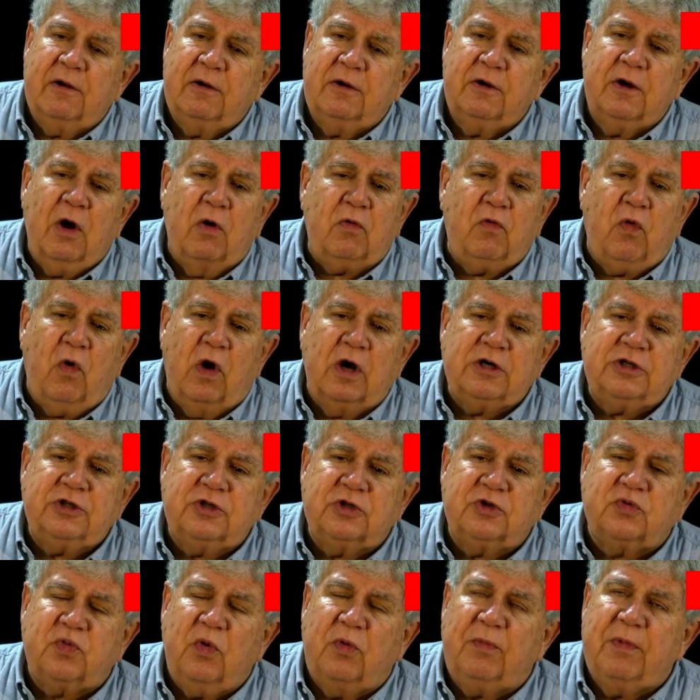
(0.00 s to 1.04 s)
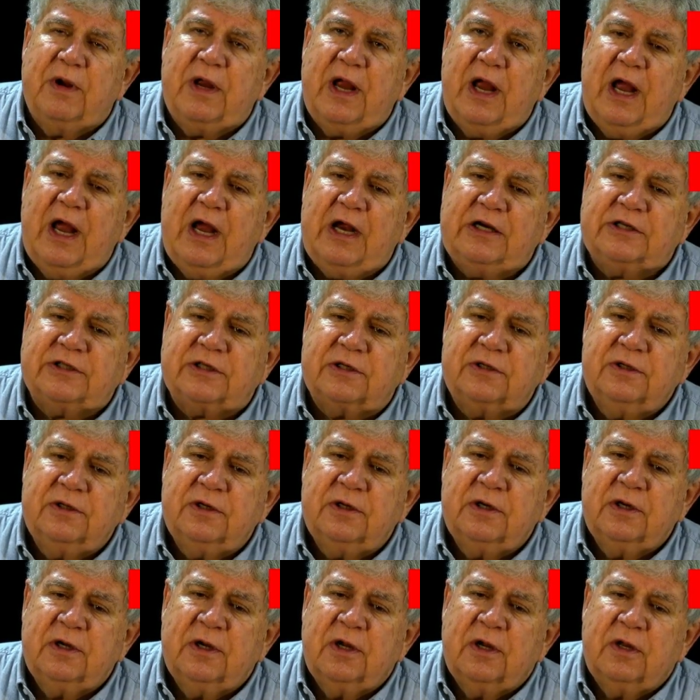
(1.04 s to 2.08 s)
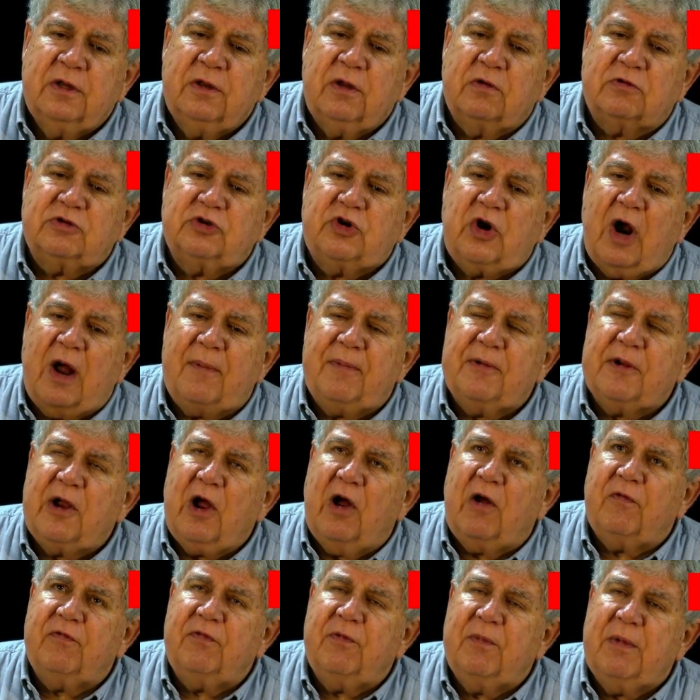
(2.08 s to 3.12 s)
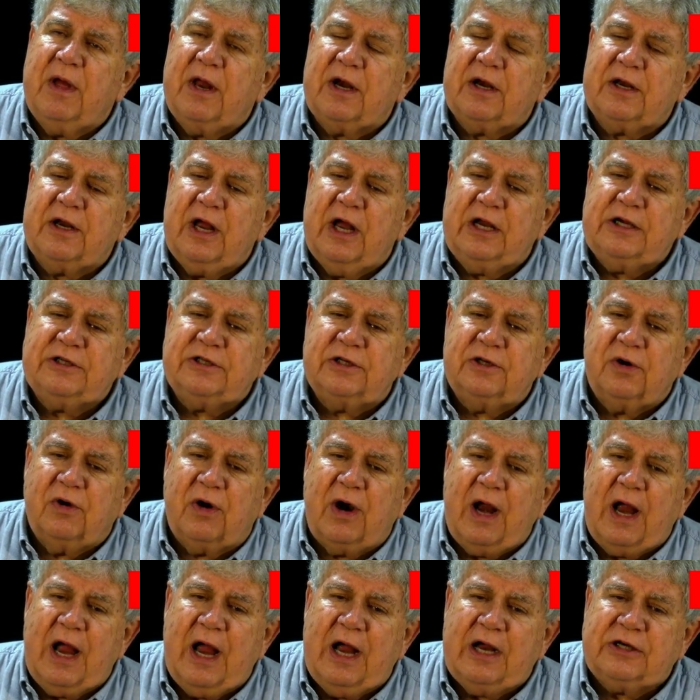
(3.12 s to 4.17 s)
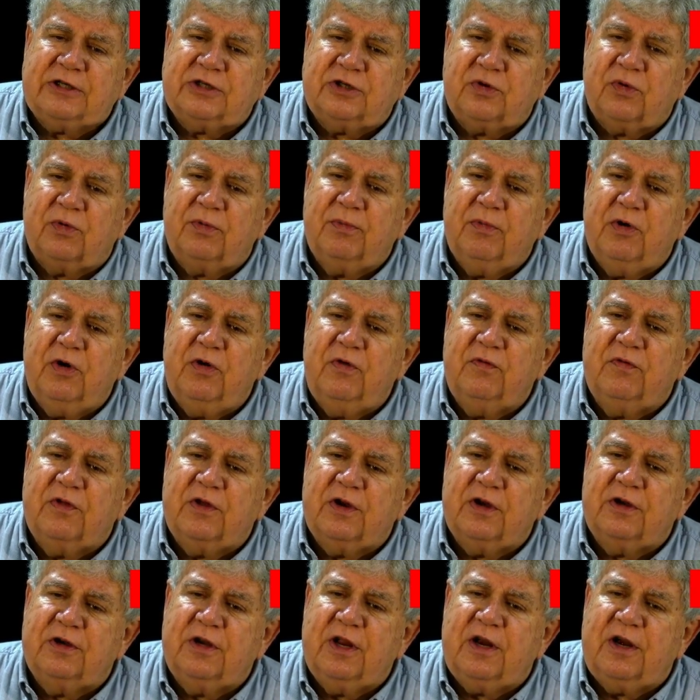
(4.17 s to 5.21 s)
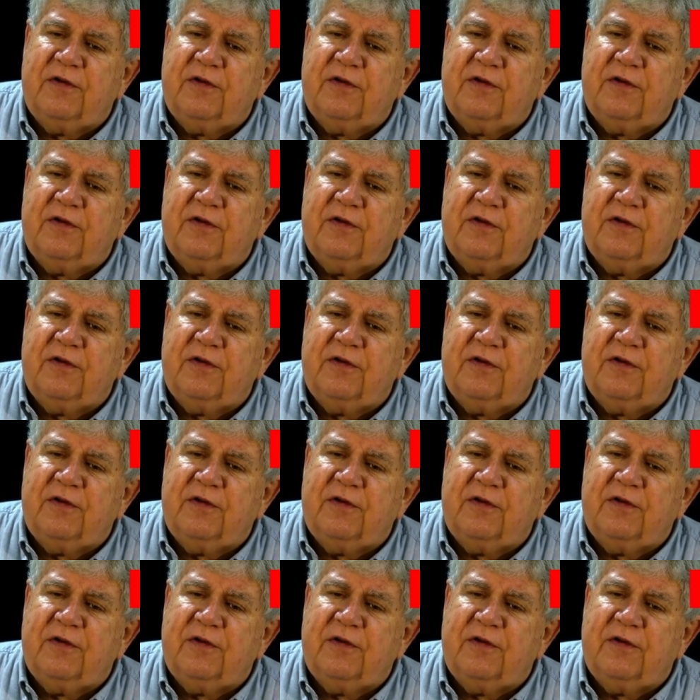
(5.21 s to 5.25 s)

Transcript: No questions will be asked. Those dropping off the medication are asked to remove the